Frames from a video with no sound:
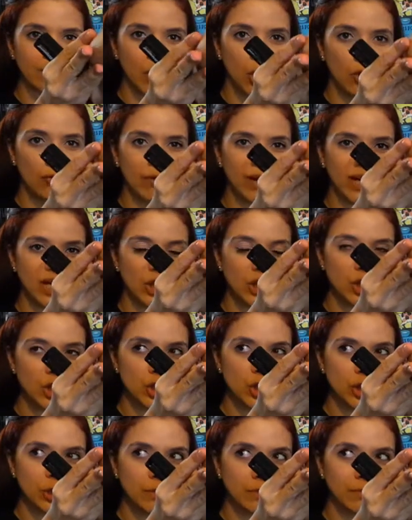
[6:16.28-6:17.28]

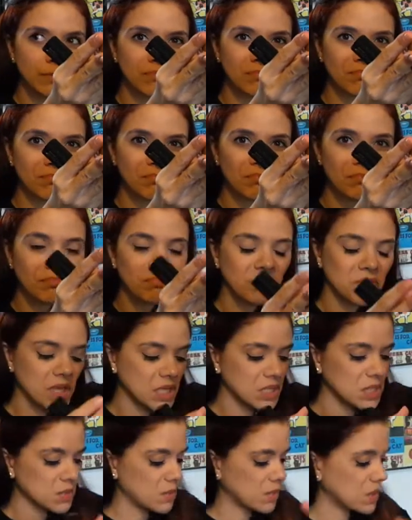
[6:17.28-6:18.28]
orange,
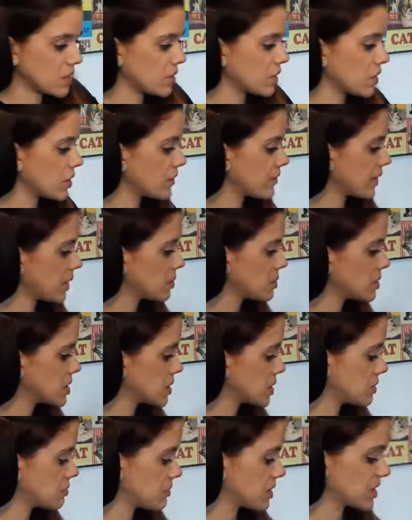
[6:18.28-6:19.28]
so I don't know if that would
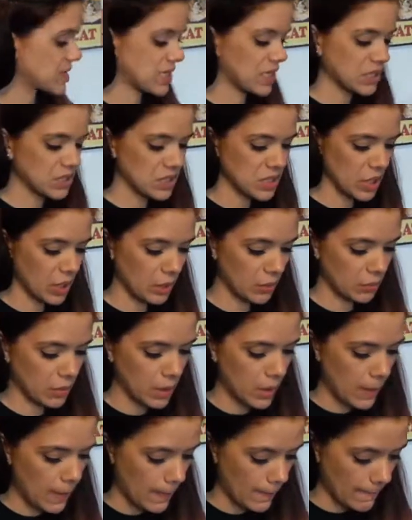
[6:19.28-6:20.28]
suit my skin tone,
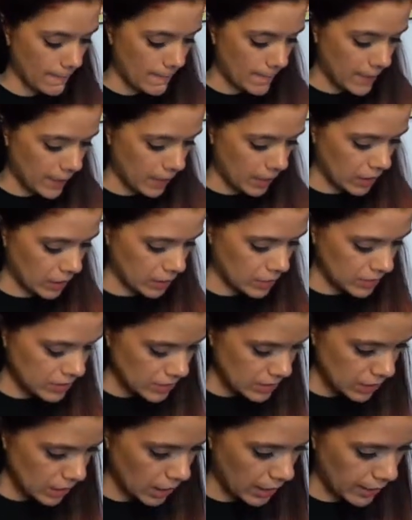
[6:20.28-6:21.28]

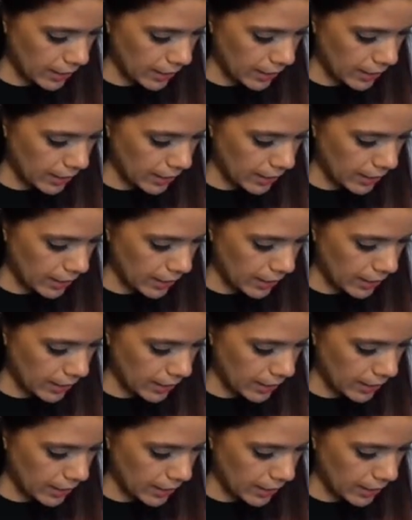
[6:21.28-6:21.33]
but